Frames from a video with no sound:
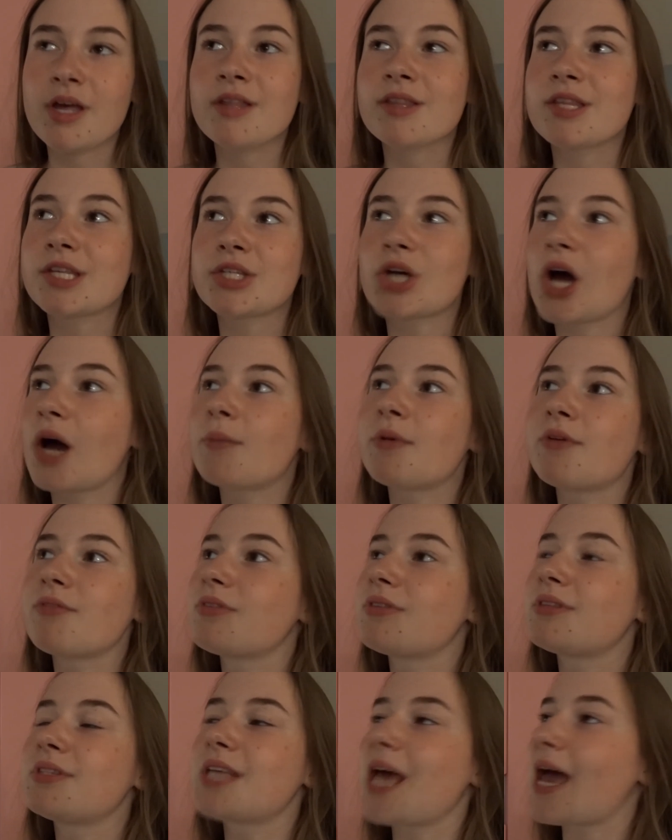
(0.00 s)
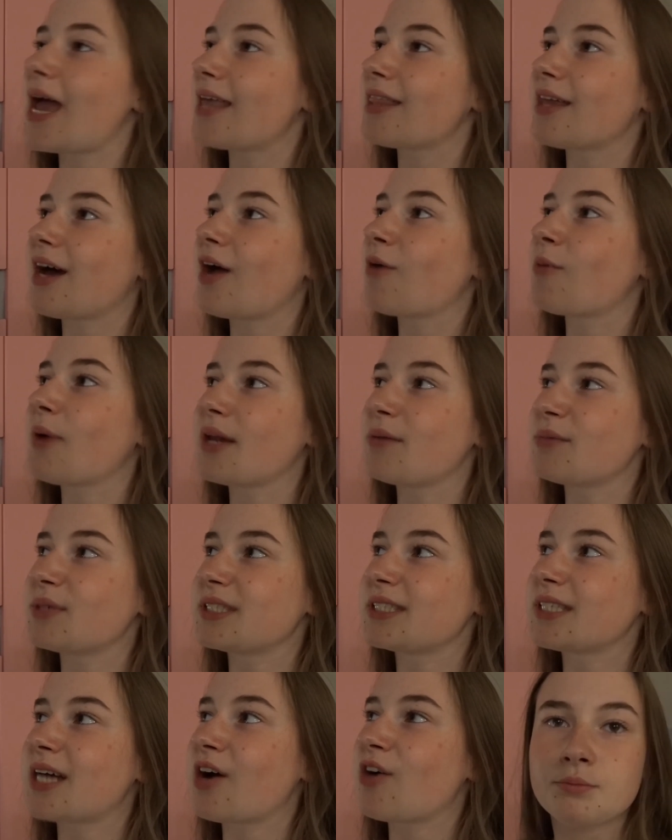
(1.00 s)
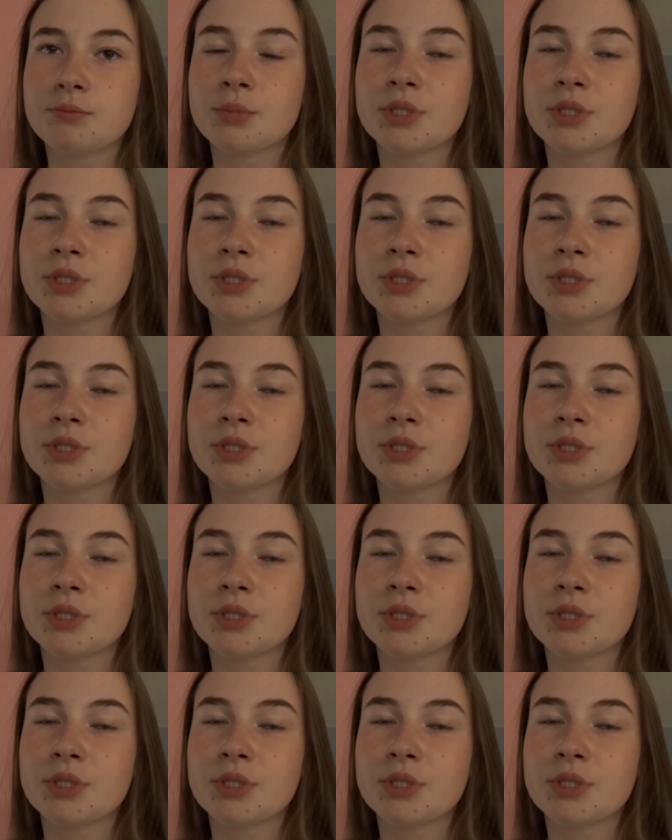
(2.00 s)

the time of day that I weighed myself.